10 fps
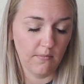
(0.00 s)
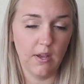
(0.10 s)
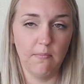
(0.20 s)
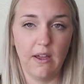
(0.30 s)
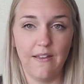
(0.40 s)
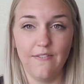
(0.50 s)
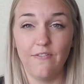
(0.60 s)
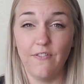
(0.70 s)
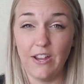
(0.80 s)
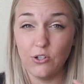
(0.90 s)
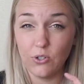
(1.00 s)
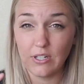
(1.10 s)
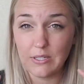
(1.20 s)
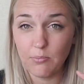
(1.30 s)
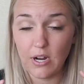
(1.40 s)
And my facial
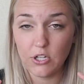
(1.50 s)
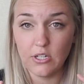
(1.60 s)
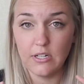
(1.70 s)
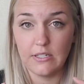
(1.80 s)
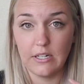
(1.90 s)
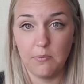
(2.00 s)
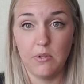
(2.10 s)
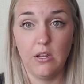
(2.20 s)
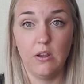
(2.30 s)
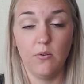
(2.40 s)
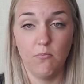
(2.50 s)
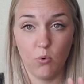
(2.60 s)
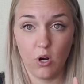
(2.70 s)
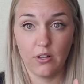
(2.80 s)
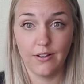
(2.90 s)
expression is going to be
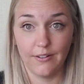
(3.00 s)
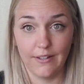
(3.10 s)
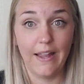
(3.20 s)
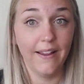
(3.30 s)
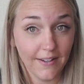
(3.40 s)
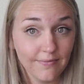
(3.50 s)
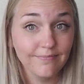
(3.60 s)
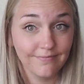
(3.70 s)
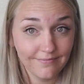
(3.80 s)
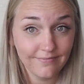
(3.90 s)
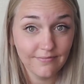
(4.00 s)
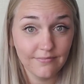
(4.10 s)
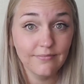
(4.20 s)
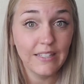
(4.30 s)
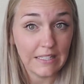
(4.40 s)
more clear, like,
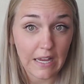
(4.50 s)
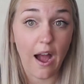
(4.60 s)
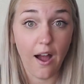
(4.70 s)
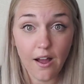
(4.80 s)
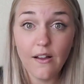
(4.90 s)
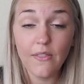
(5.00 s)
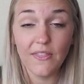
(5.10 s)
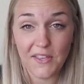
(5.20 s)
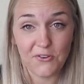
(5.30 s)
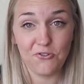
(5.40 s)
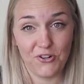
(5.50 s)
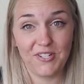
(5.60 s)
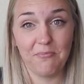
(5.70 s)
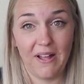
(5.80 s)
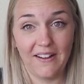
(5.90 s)
yeah, this shirt
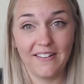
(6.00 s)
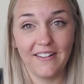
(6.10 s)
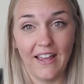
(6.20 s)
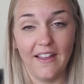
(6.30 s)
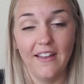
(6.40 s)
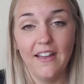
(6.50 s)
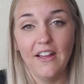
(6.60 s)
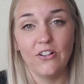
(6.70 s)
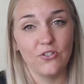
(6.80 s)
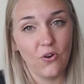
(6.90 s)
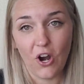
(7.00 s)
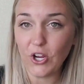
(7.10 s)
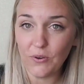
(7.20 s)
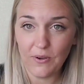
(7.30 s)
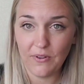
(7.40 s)
is black. Okay, there's no
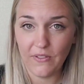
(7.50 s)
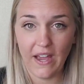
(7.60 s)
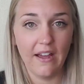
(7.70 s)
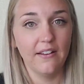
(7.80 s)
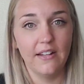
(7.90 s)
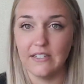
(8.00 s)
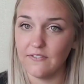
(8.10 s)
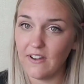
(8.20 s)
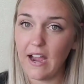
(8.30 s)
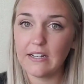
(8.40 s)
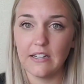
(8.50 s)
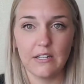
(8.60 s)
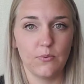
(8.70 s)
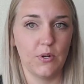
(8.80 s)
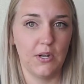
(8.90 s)
arguing with that. It's a fact. It
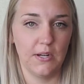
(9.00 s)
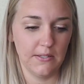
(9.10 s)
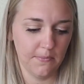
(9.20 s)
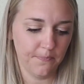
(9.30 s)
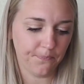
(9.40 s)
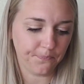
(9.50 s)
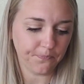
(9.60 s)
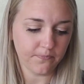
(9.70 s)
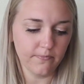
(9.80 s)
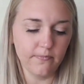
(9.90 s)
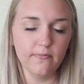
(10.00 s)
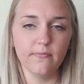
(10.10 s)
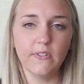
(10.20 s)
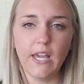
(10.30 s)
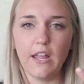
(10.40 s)
is what it is.
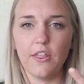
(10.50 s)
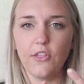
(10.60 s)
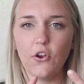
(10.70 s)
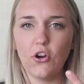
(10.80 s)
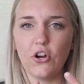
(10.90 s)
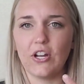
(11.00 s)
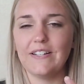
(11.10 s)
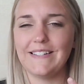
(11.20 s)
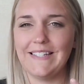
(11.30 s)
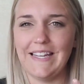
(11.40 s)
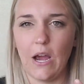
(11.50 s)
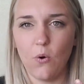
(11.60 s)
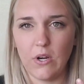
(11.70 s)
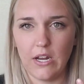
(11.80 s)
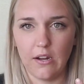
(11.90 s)
Okay, third,
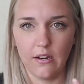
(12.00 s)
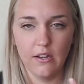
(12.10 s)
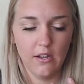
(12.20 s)
doubting.